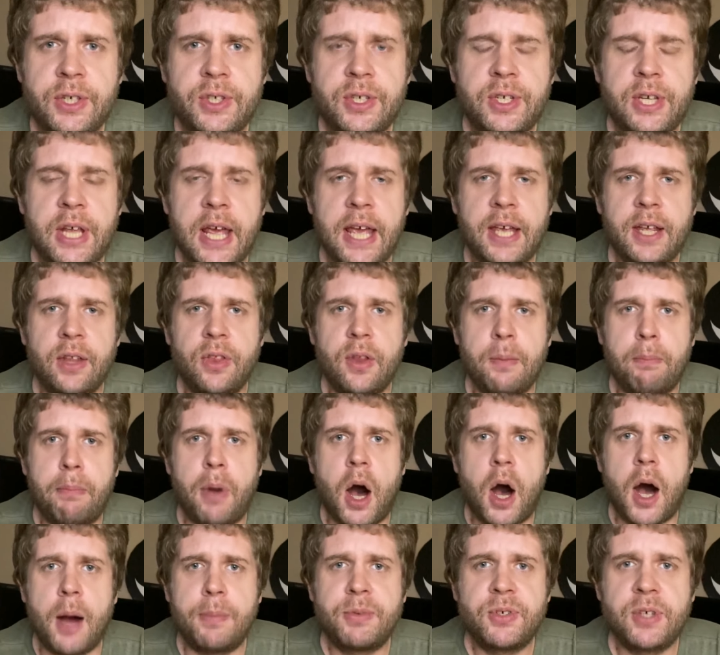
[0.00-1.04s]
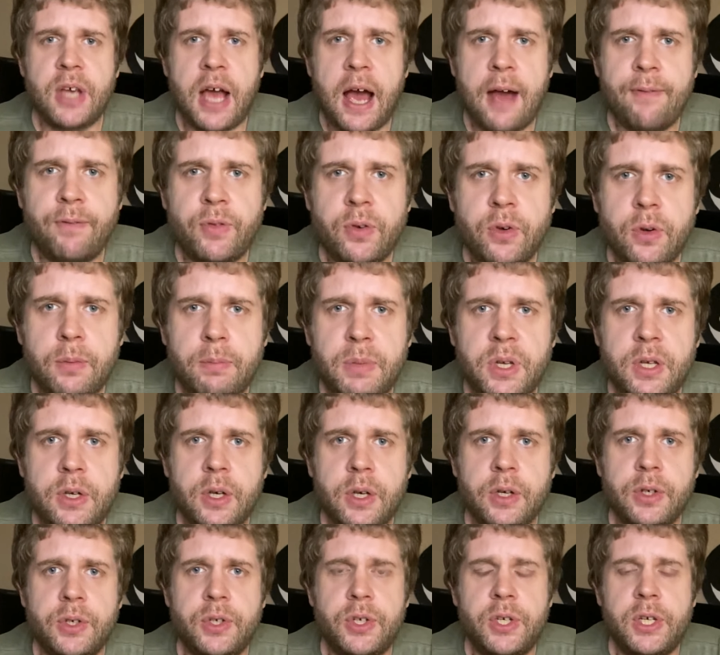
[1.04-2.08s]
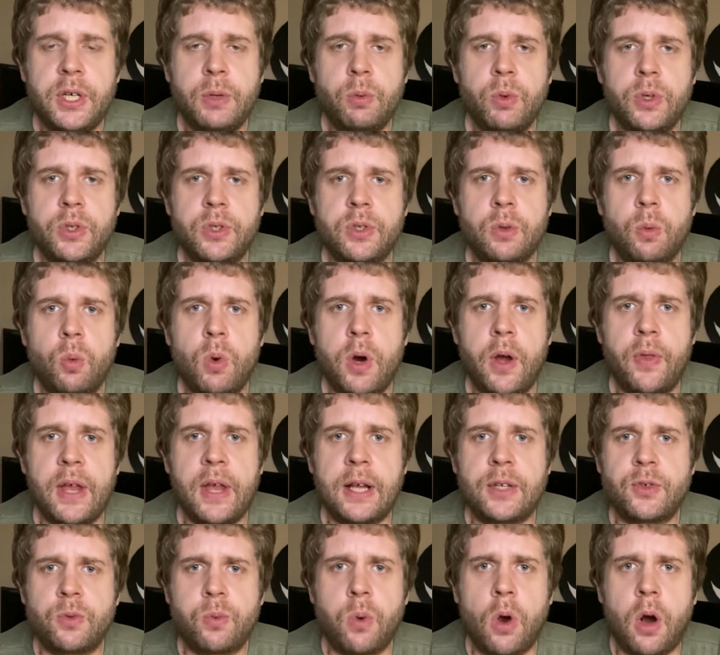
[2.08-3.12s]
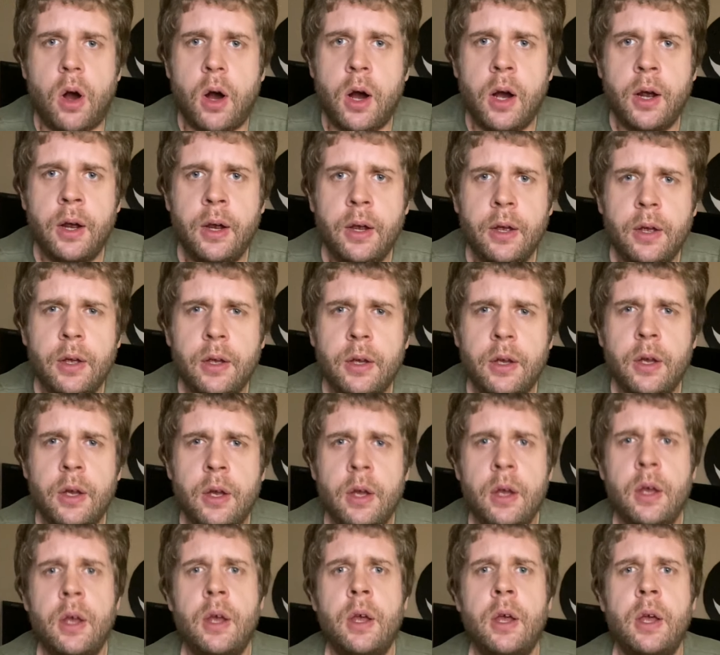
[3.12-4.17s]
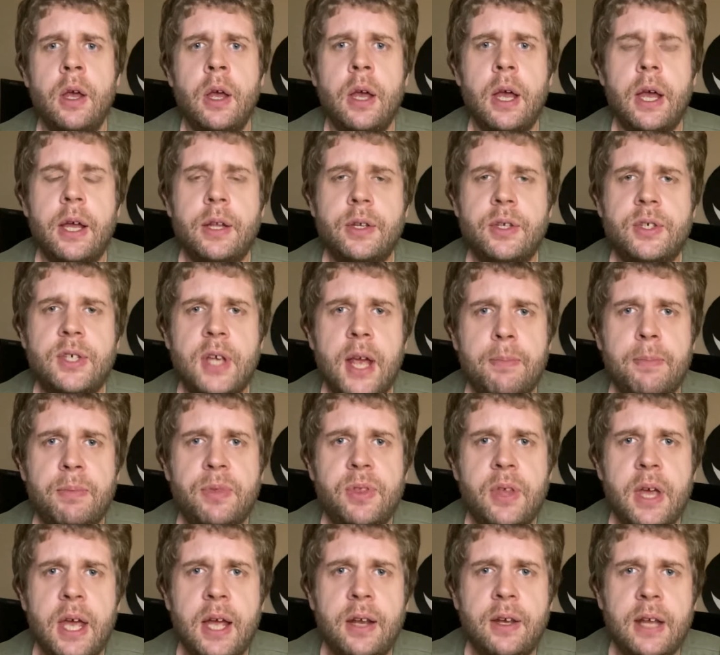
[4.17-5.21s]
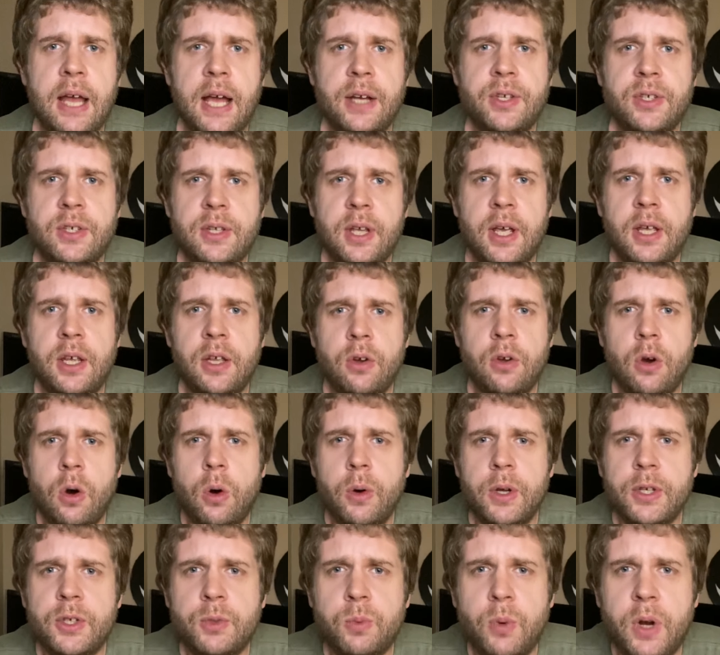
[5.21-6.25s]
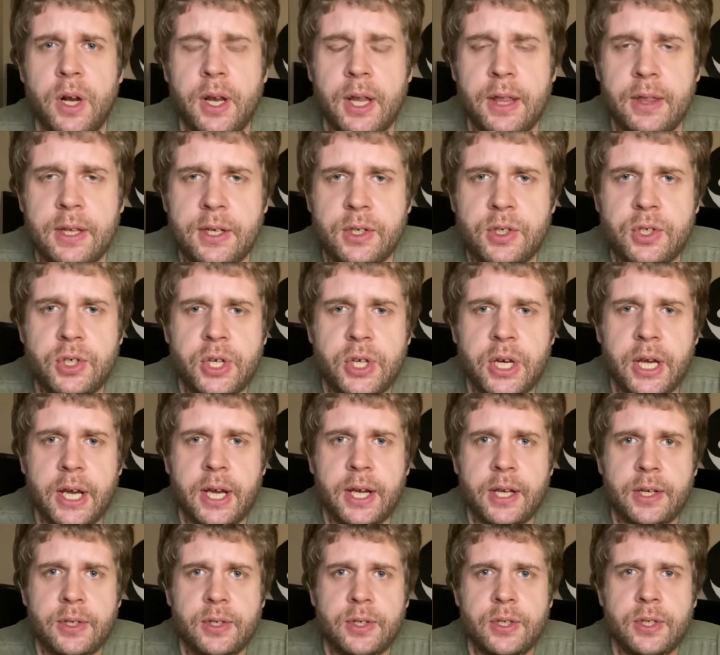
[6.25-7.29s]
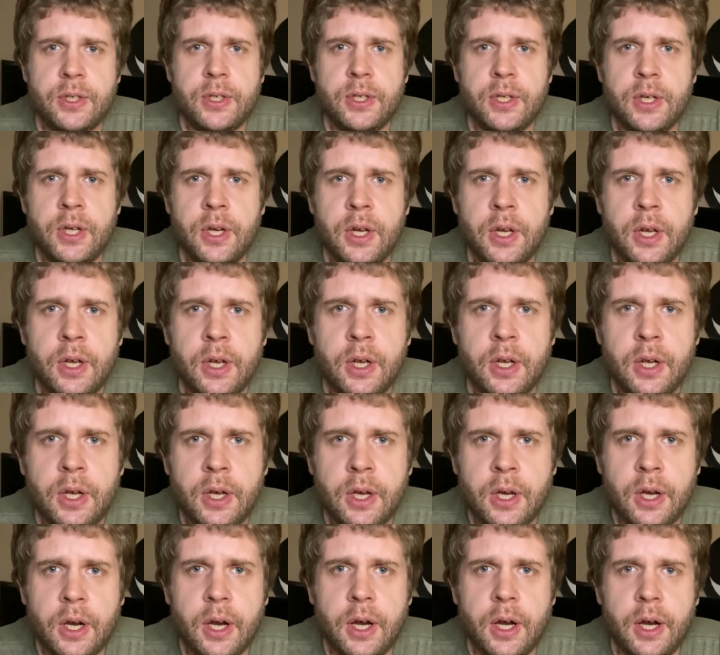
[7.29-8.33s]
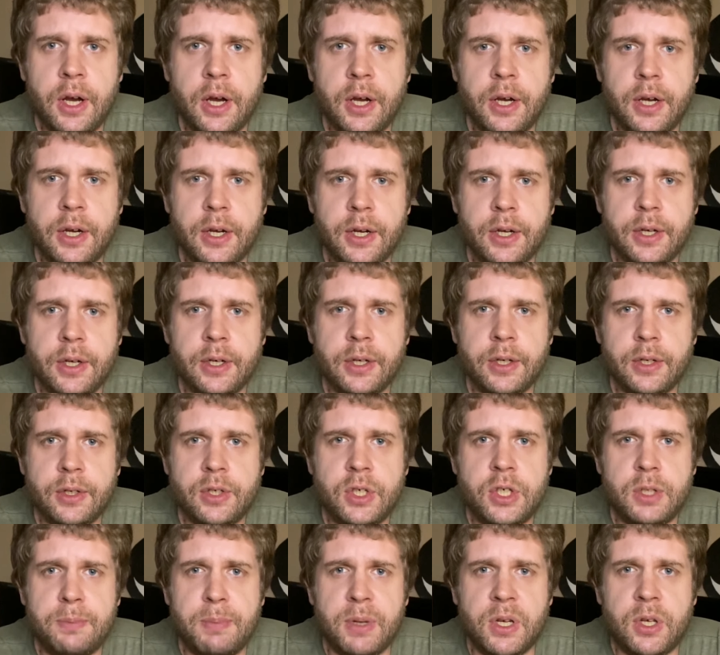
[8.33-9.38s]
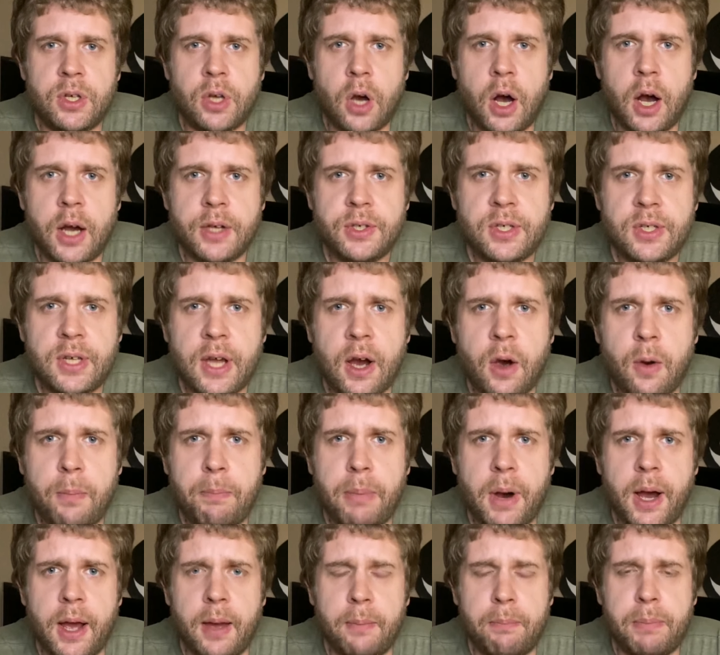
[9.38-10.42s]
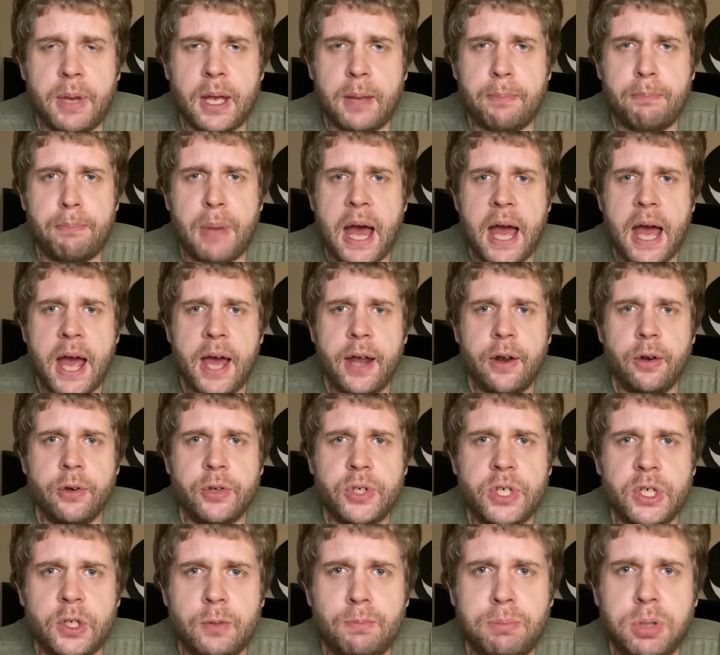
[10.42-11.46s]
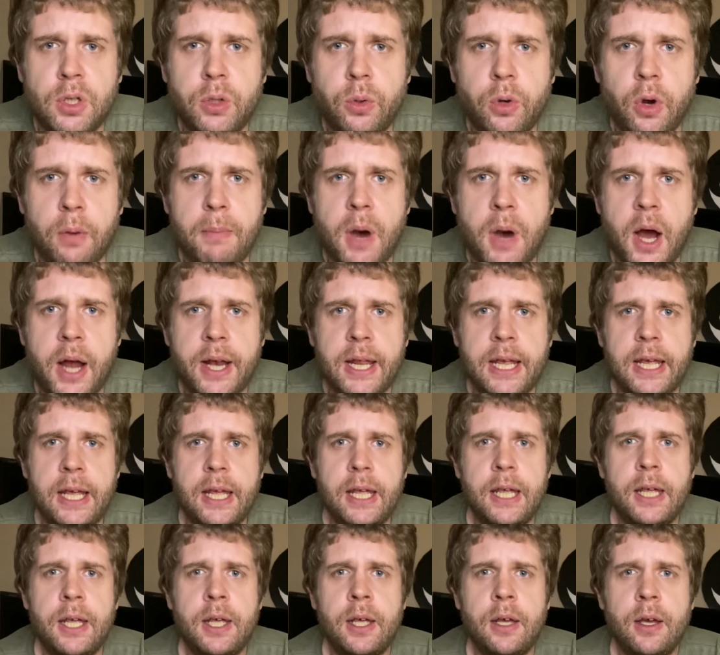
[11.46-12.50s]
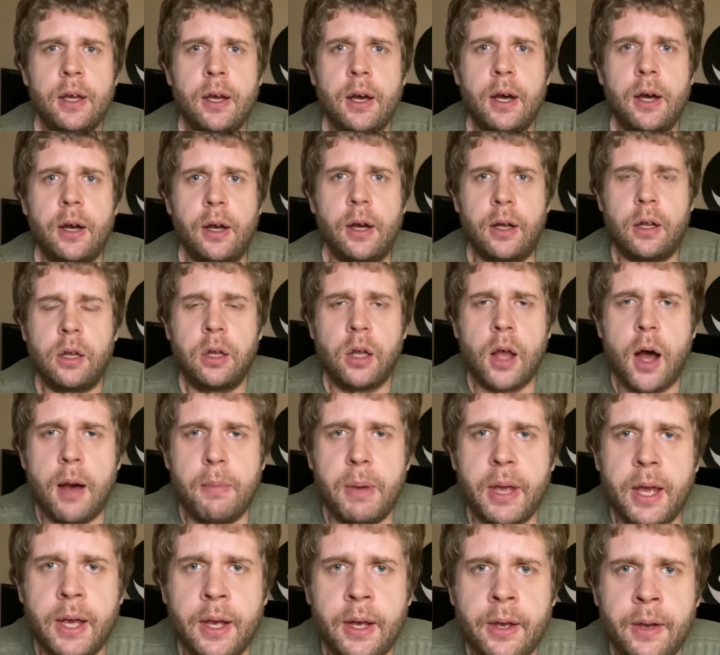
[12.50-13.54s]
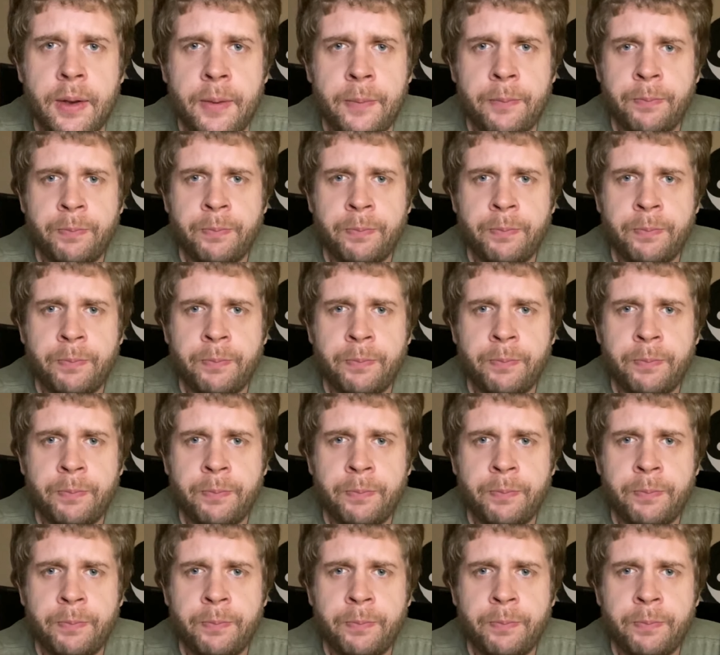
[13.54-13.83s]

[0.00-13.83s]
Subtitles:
taking the Bop'Z after because she was the one that's wrong. And same thing, next thing you know, it's one of these chicks. She's been tossed out by a big bet, or she's blew her money, clubbing.